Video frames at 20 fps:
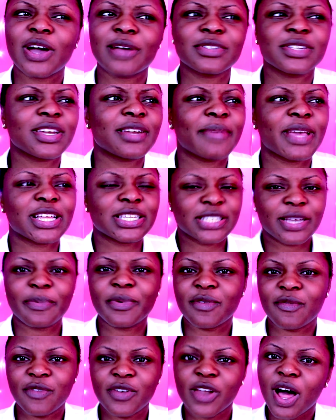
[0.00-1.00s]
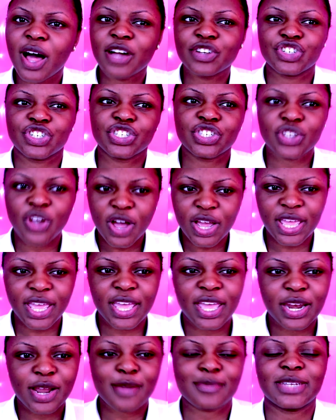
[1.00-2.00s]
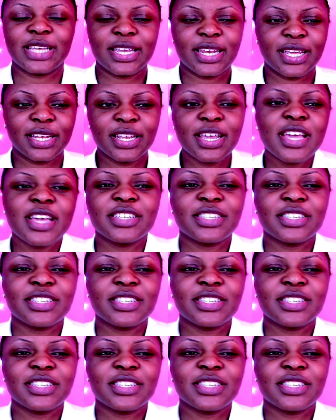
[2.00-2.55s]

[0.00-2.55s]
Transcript: I was gonna make a separate vlog just talking and updating,